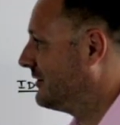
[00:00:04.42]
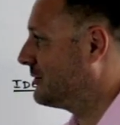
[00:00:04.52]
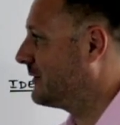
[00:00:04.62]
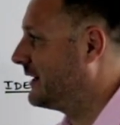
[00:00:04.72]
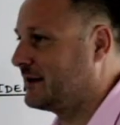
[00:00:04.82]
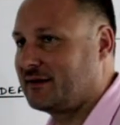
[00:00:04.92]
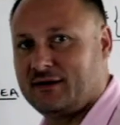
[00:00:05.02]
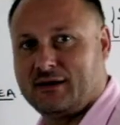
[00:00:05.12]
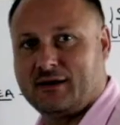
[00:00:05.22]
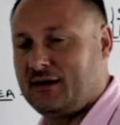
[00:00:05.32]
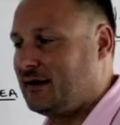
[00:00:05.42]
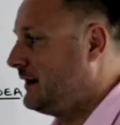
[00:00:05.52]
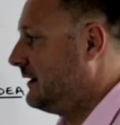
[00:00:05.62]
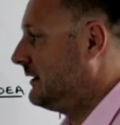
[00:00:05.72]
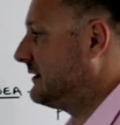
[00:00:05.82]
Alright,
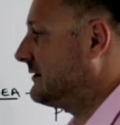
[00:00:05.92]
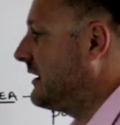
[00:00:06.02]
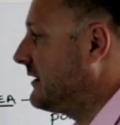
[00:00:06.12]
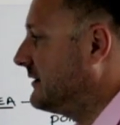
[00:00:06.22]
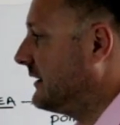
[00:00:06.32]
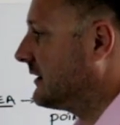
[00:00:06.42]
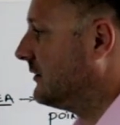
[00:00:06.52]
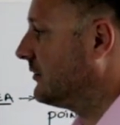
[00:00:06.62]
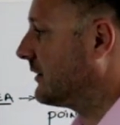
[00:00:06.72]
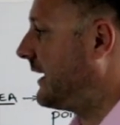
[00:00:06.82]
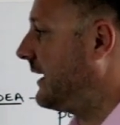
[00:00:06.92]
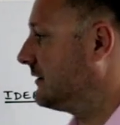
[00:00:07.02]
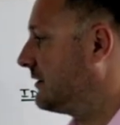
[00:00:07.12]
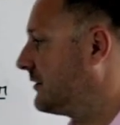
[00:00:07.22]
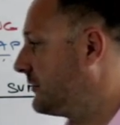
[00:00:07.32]
let's now take a look
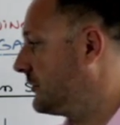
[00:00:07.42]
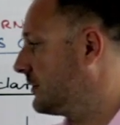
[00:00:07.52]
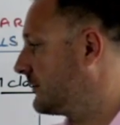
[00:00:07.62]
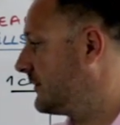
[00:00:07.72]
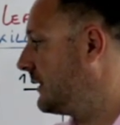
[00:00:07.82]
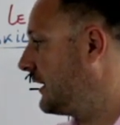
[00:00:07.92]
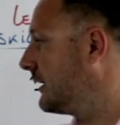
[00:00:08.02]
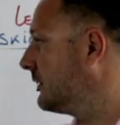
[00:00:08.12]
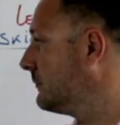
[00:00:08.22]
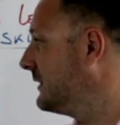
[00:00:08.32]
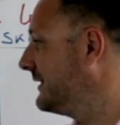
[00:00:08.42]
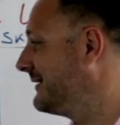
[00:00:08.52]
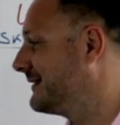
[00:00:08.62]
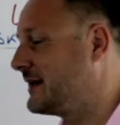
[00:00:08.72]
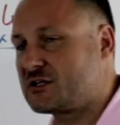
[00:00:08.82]
at the third anomaly
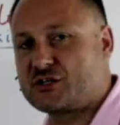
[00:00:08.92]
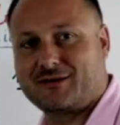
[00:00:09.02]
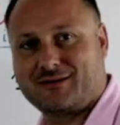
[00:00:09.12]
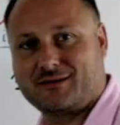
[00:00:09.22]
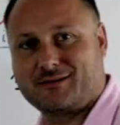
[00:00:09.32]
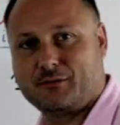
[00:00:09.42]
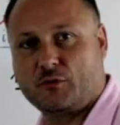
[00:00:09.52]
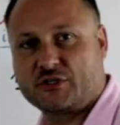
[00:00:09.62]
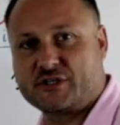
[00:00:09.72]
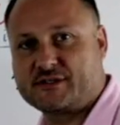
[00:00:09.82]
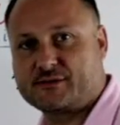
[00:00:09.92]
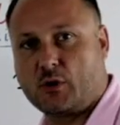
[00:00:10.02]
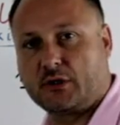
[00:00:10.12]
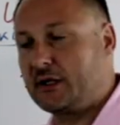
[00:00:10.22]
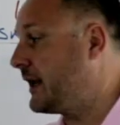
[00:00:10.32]
detection system, which is
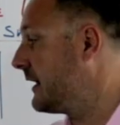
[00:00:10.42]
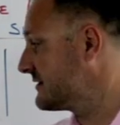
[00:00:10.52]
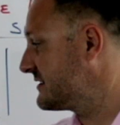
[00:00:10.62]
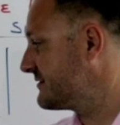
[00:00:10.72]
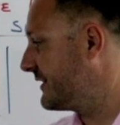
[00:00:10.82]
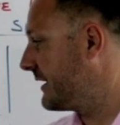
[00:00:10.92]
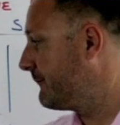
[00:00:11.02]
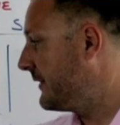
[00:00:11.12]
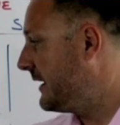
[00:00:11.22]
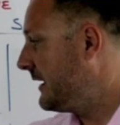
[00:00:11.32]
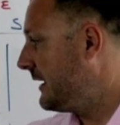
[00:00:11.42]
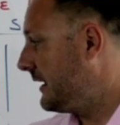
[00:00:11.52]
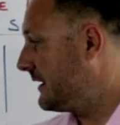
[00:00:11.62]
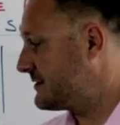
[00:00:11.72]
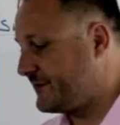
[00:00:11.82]
One-Class SVM.
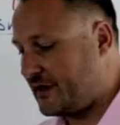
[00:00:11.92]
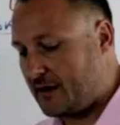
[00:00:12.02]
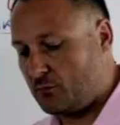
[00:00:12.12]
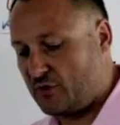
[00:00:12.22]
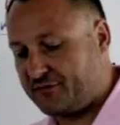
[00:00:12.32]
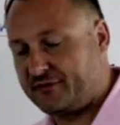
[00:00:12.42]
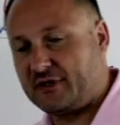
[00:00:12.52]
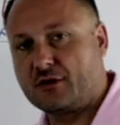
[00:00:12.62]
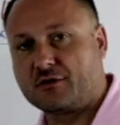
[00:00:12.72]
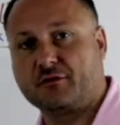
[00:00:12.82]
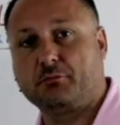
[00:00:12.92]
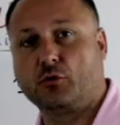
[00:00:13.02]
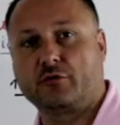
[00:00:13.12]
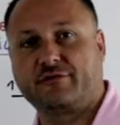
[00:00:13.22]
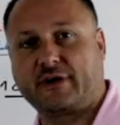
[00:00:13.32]
SVM, we've seen, are
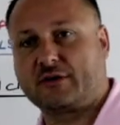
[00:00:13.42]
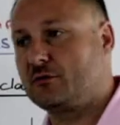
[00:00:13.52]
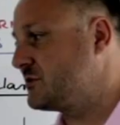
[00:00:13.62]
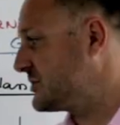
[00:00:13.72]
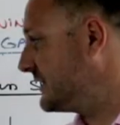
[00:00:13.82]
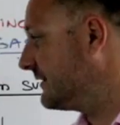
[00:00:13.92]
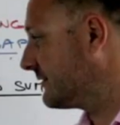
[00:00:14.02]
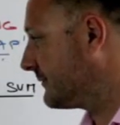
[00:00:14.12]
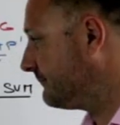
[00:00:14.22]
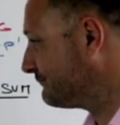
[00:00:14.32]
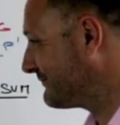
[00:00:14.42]
support vector machines.